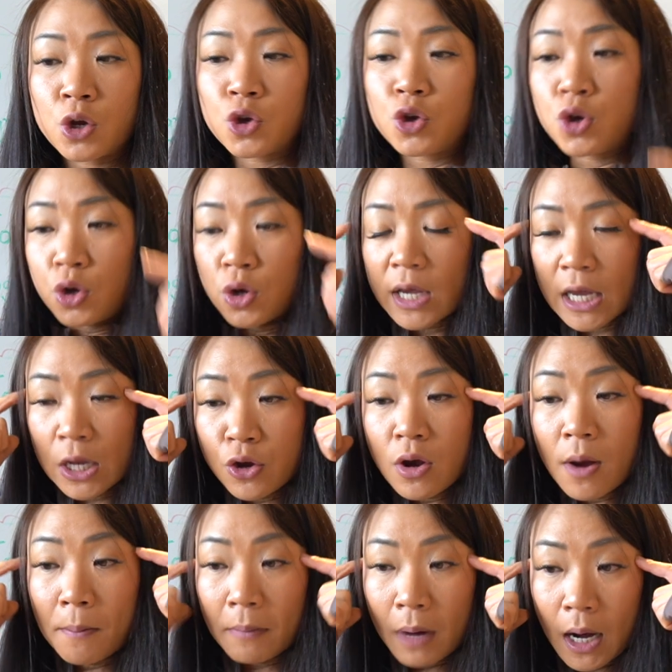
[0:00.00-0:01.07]
in
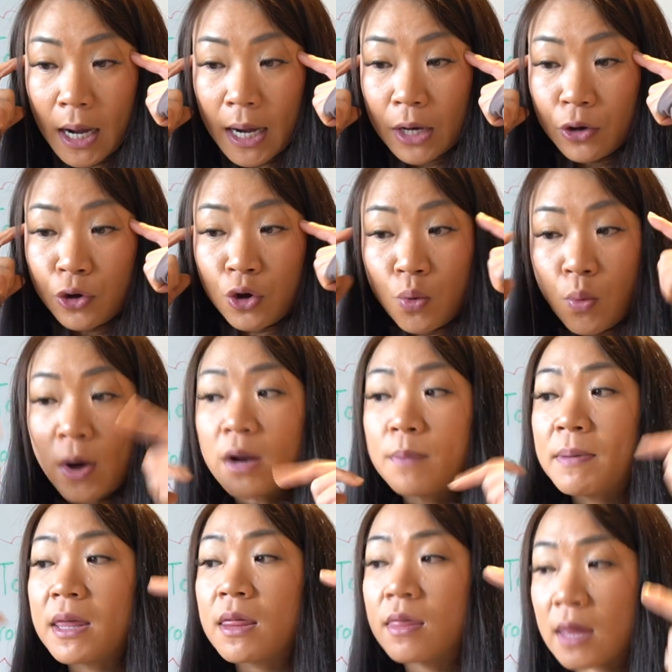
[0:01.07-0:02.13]
your mind, you want to
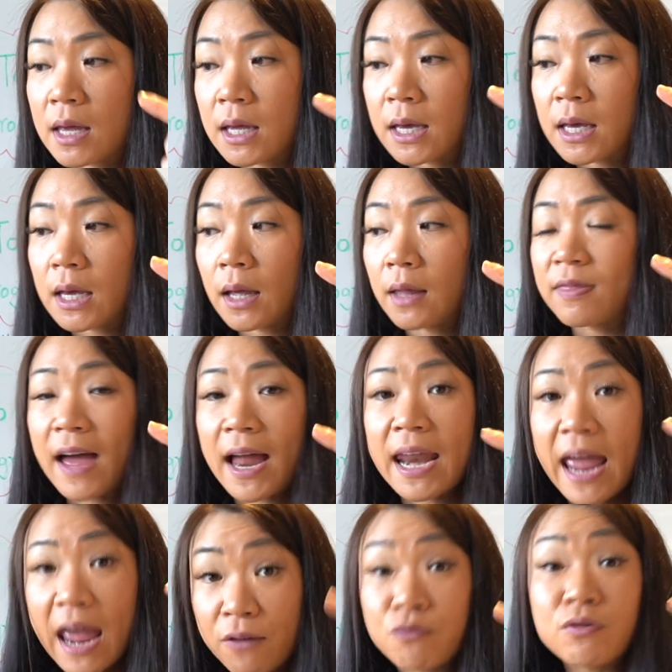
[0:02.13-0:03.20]
be thinking
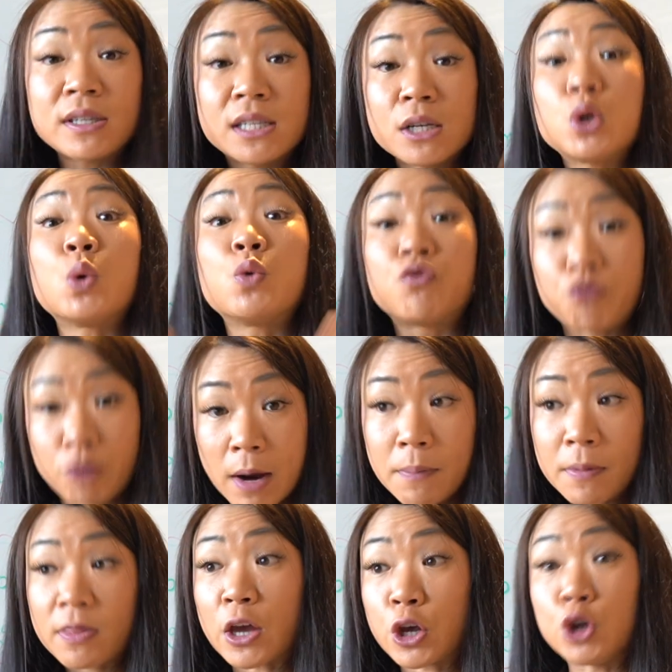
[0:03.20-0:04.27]
that every single
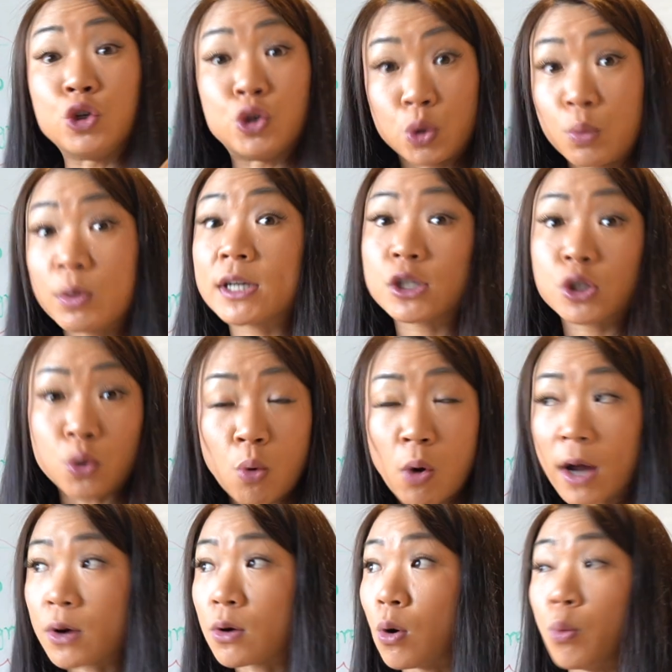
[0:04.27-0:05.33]
rep that you do in a
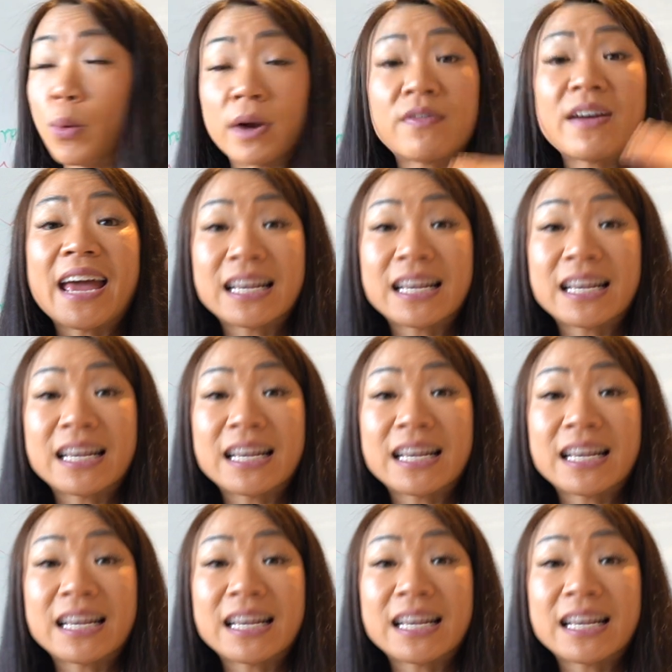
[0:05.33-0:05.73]
squat or whatever